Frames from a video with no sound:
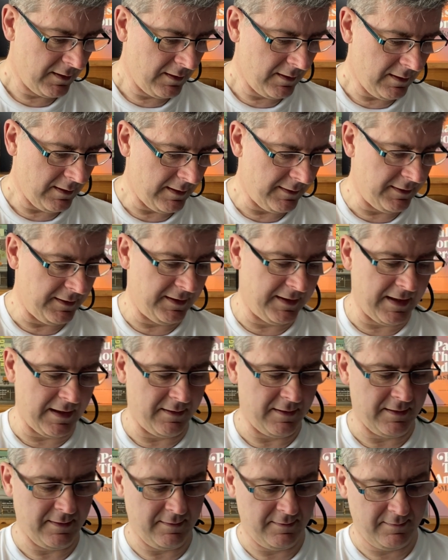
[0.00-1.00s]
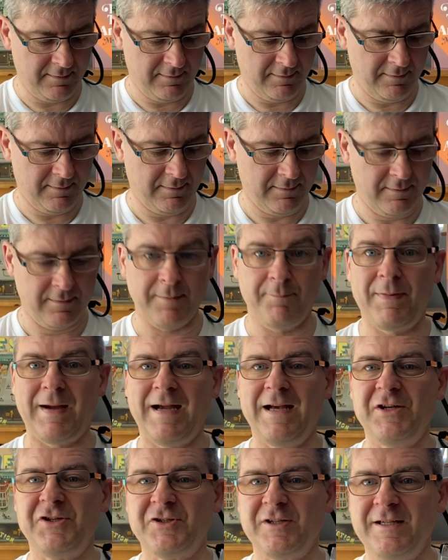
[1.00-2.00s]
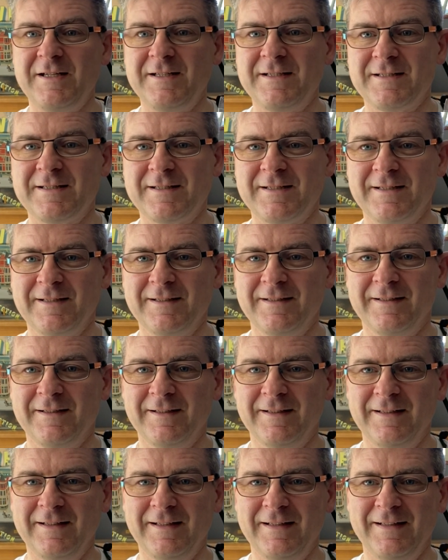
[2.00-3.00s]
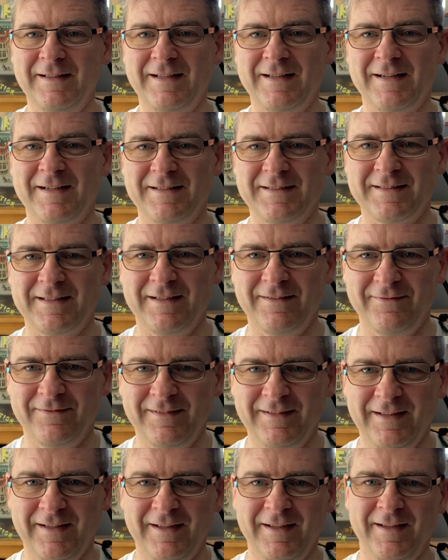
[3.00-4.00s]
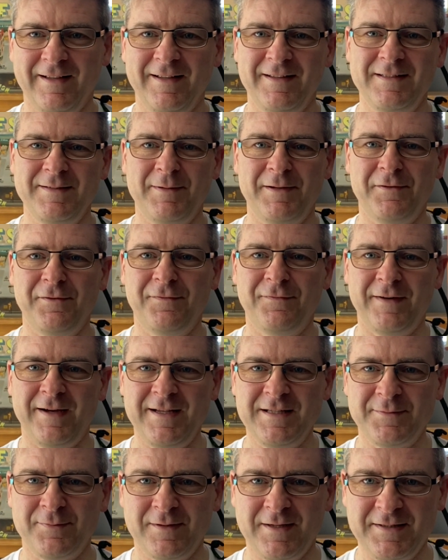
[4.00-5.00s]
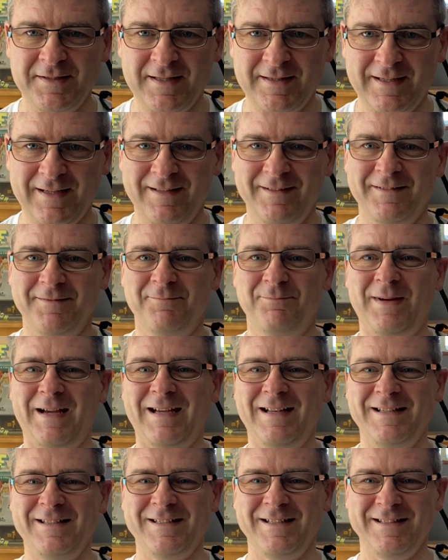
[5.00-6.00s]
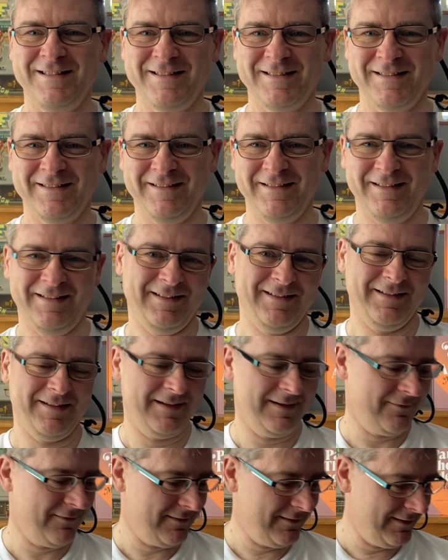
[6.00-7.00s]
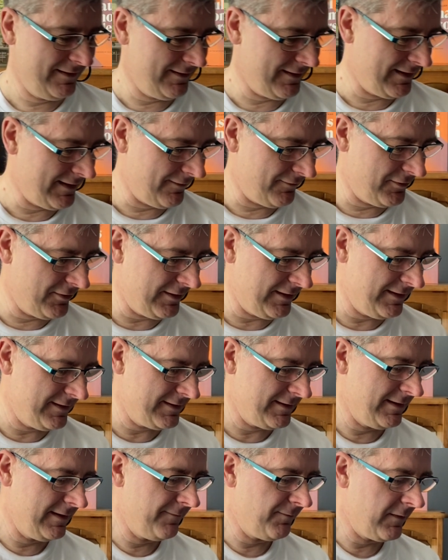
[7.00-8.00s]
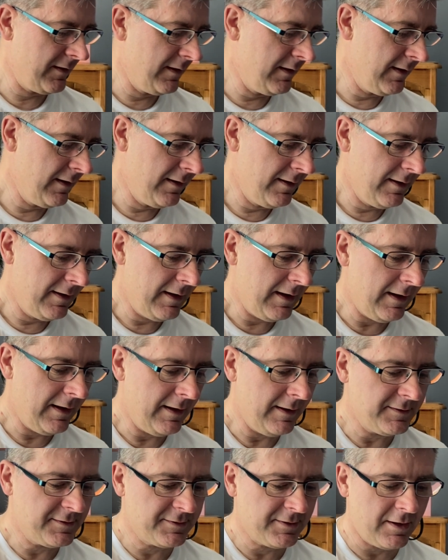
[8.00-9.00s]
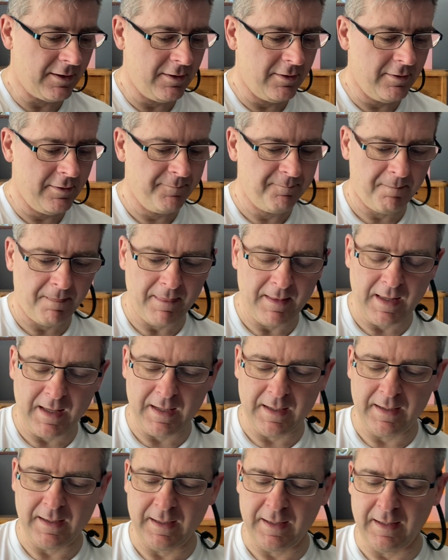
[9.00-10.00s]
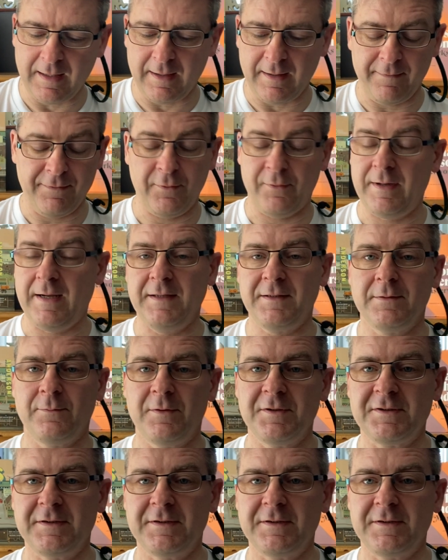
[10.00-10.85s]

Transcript: And then you get the badges and that kind of stuff. See my little face when I said that? Badges. I love it. I love goodies. So I thought I had to watch